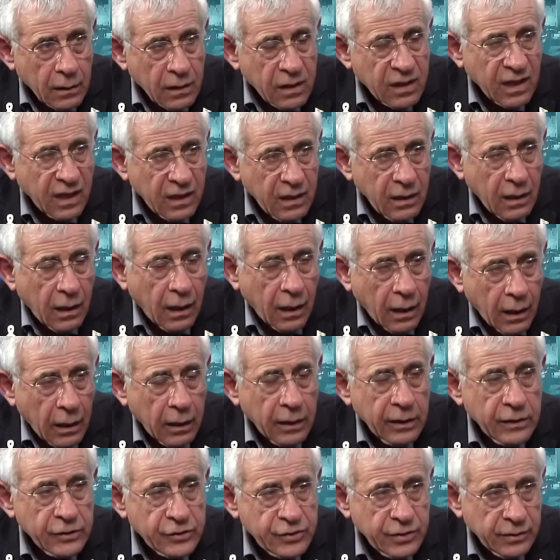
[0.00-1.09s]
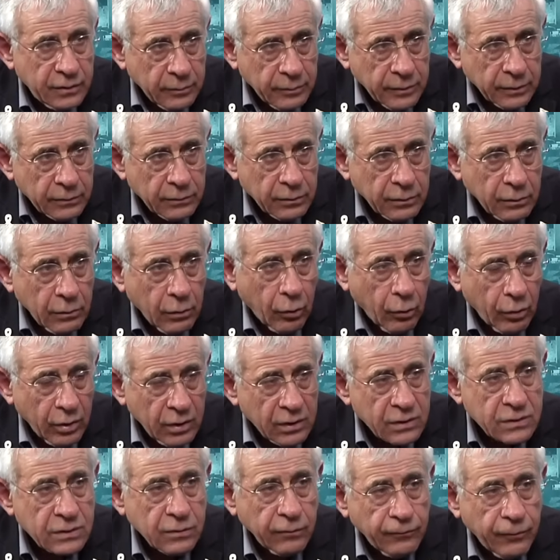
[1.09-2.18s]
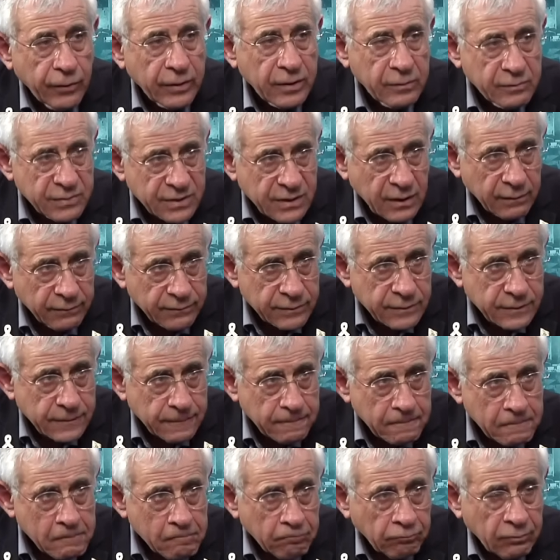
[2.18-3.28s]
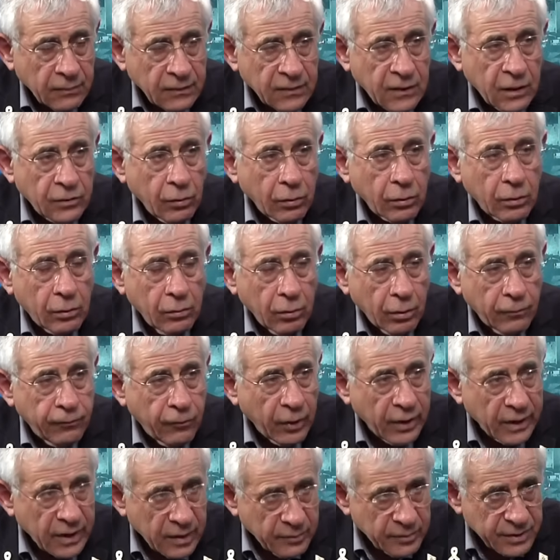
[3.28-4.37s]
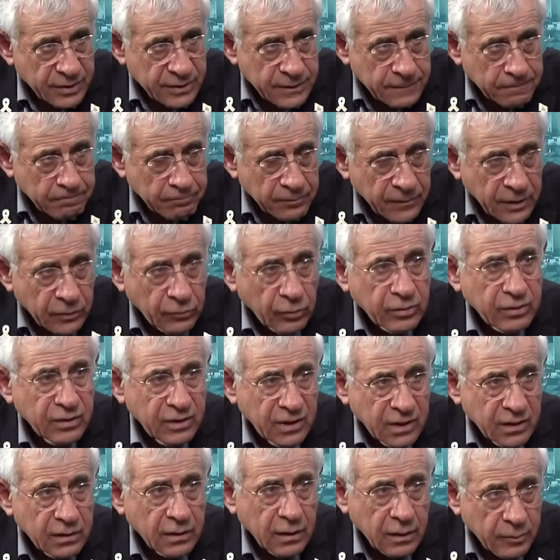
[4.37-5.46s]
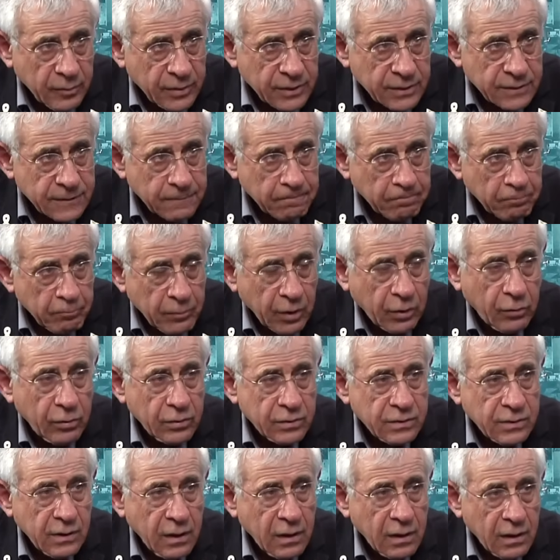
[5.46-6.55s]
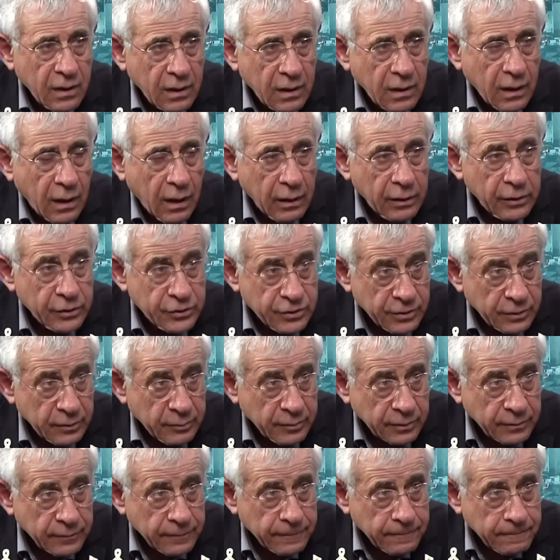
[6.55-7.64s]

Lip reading: They are legitimate rulers for themselves. They don't look for enemies. They don't need enemies because they are legitimate.